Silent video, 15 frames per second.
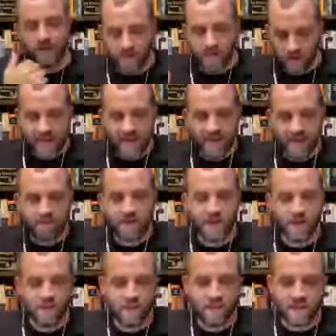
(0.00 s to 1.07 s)
the
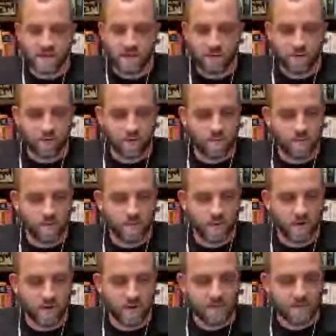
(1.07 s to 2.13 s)
adult Christmas party
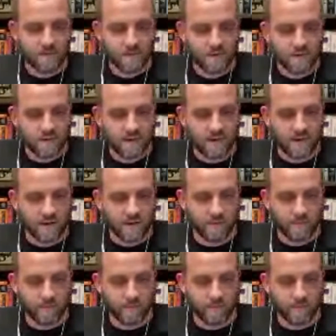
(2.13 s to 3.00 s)
at